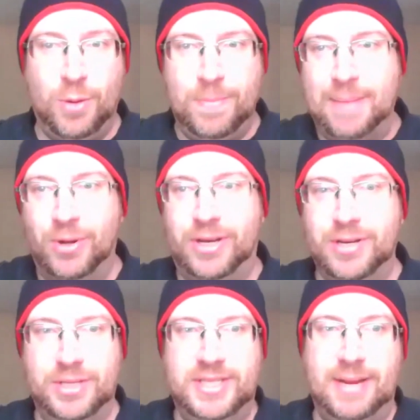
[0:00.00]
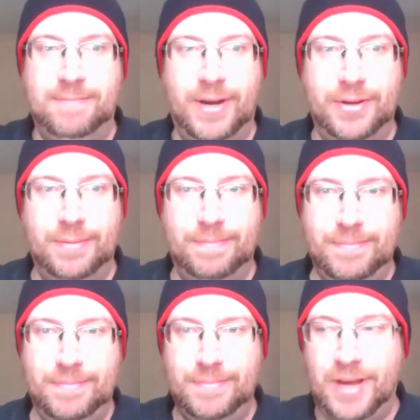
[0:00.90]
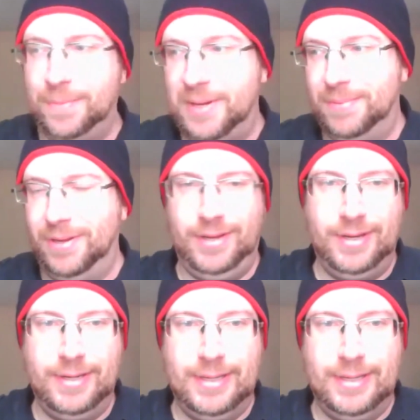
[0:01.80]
I hope my book can do the same for other other people.